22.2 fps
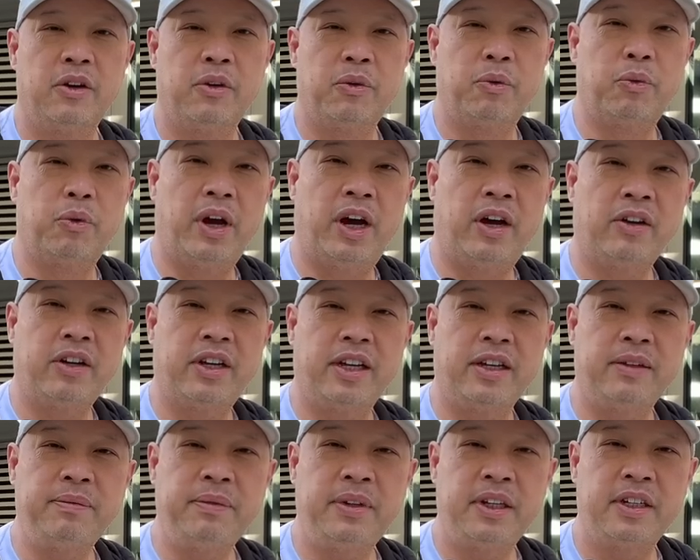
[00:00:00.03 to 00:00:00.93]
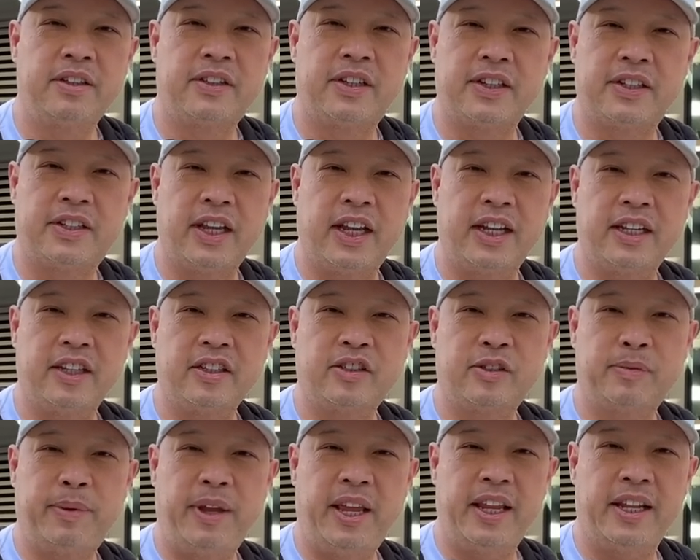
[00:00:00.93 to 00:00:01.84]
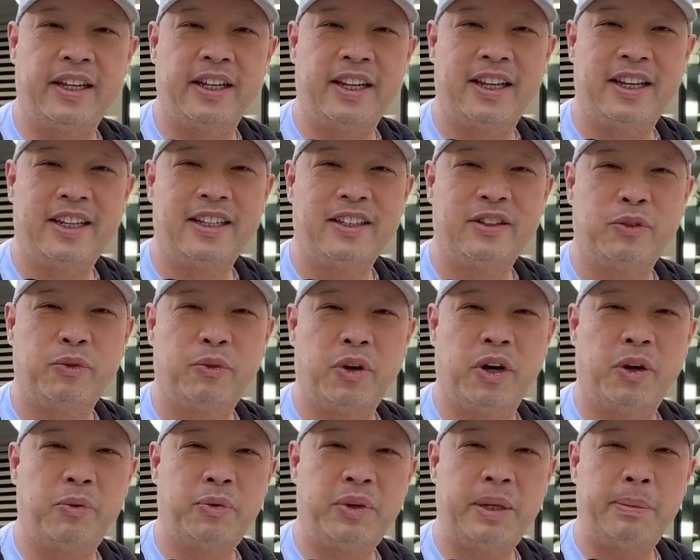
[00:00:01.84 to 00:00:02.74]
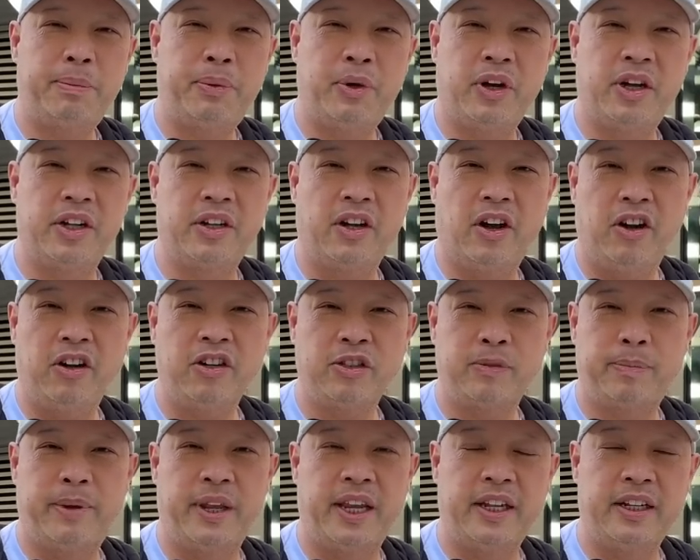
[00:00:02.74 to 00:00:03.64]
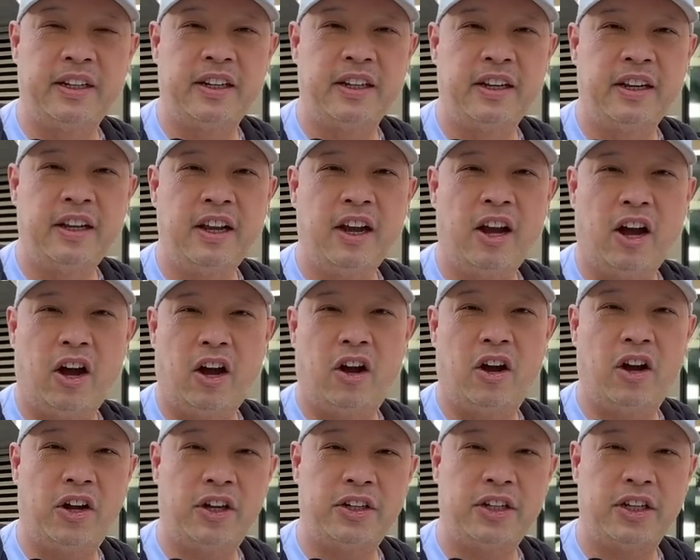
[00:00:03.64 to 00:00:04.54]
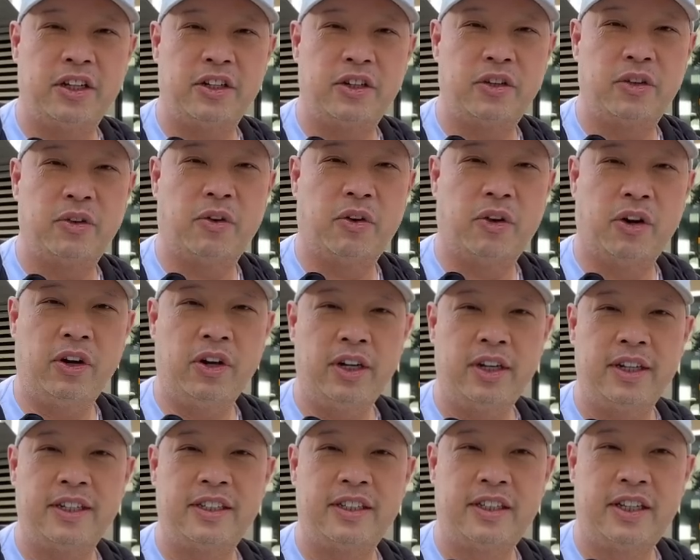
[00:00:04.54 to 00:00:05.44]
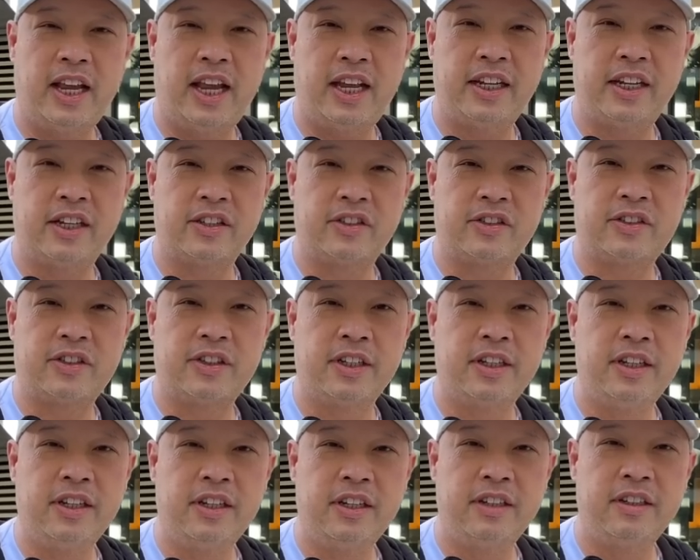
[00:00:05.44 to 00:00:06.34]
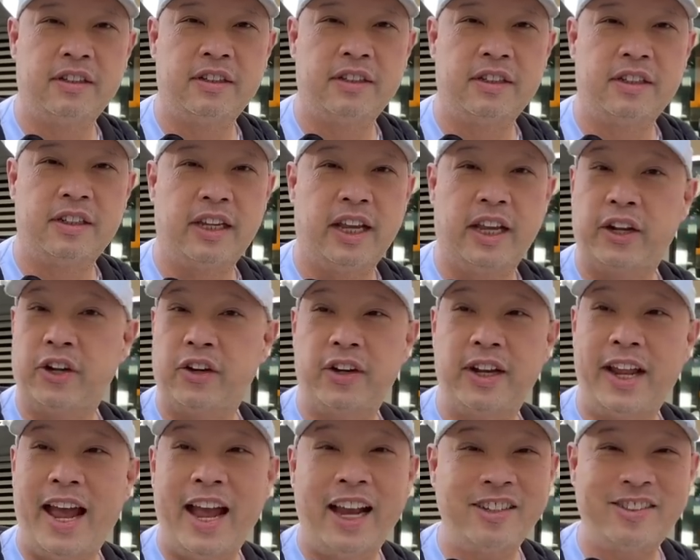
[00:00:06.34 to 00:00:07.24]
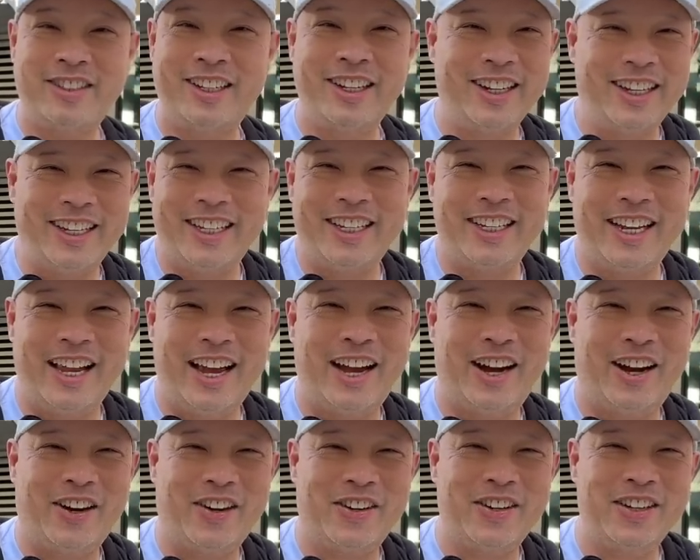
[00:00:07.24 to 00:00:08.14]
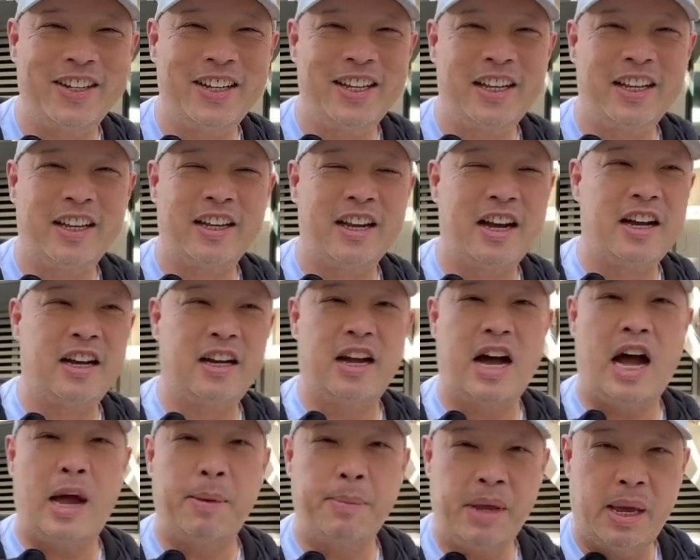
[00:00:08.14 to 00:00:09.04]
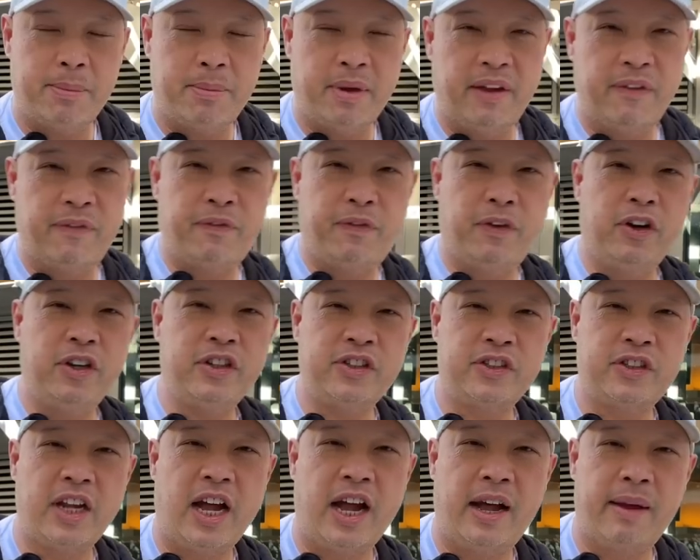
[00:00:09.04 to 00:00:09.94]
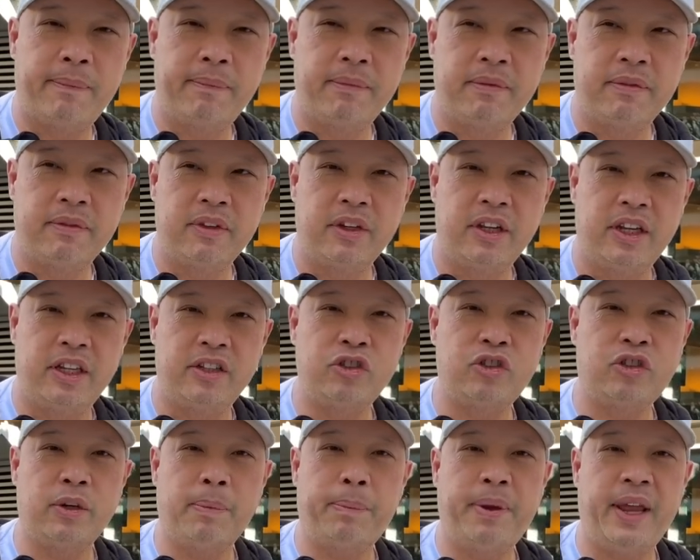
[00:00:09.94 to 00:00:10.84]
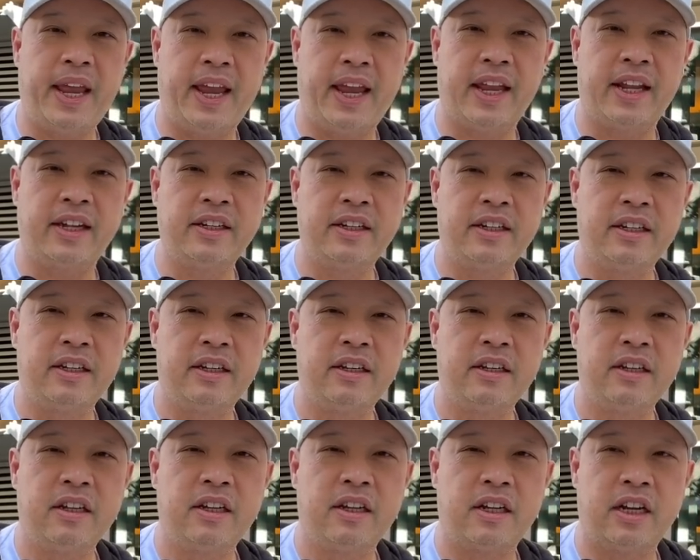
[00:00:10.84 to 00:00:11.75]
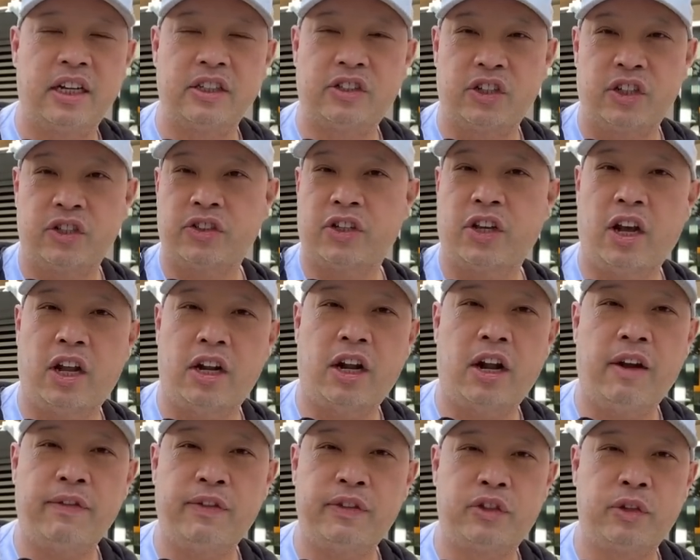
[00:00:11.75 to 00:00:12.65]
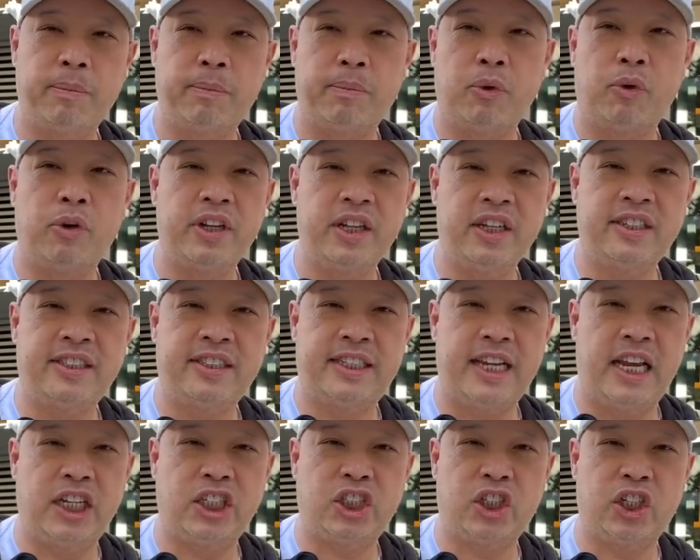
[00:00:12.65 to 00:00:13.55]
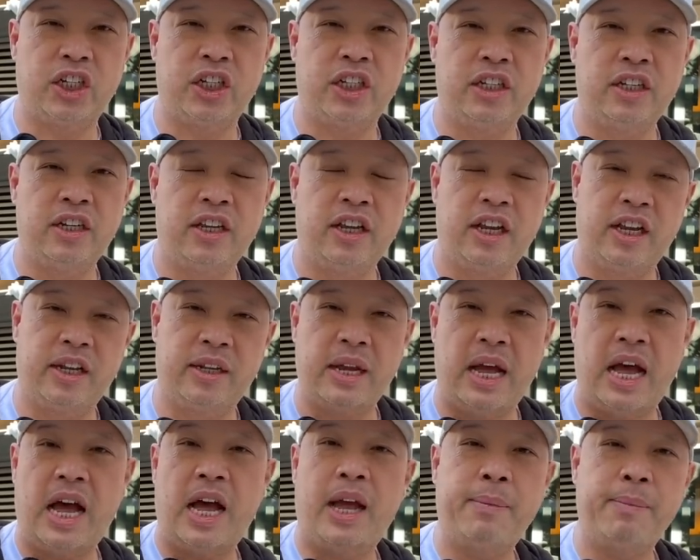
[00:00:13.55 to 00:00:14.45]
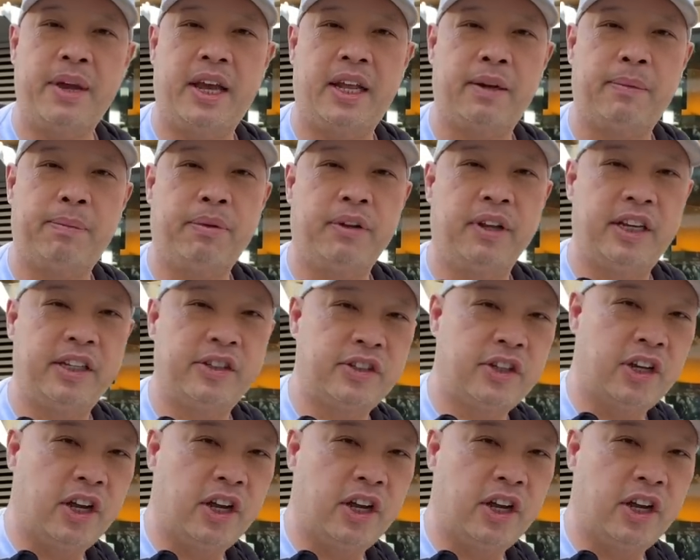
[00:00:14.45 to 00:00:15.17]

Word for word: Welcome to Tennis Spin, where we put our spin on your tennis. Internationally now, I'm at my first stop in Japan. I just got off Shibuya Station and I'm at a place